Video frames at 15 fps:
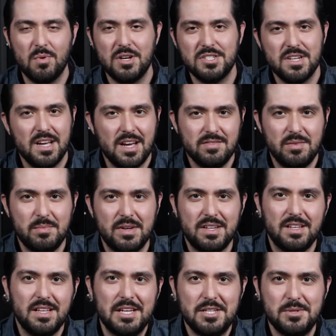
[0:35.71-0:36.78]
watch I have in my
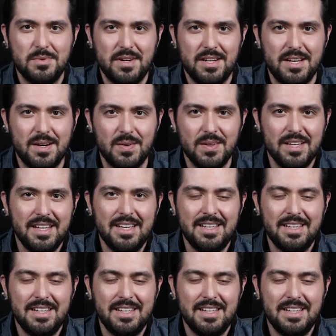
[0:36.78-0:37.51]
collection right now.